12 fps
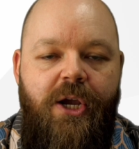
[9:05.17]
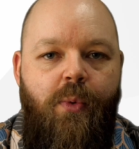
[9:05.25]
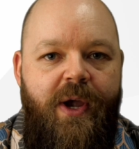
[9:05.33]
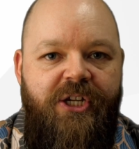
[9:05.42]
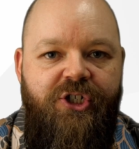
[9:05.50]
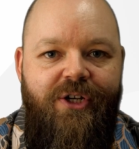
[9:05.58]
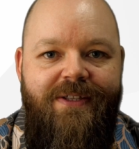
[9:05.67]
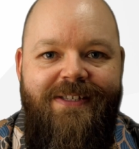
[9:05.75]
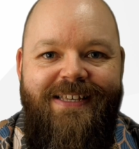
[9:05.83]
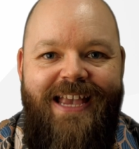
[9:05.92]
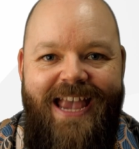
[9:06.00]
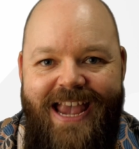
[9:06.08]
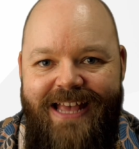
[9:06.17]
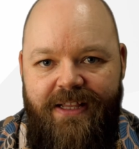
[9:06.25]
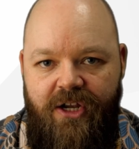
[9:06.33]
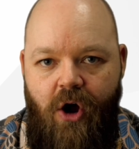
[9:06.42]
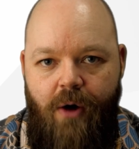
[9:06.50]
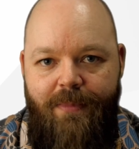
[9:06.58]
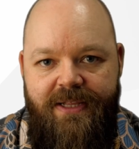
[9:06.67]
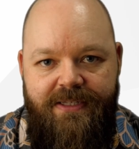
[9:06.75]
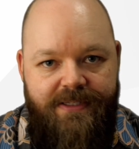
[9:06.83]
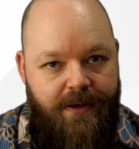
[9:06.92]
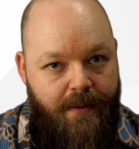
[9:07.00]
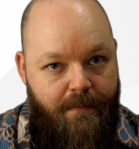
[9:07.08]
questions in the
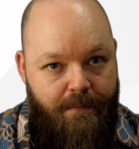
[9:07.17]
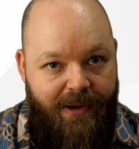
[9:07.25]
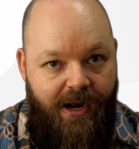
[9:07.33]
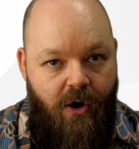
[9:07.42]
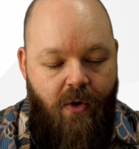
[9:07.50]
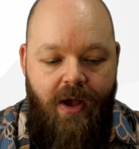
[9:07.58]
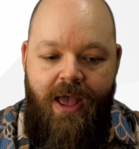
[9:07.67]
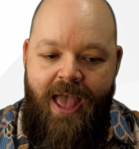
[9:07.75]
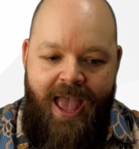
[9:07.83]
comments below,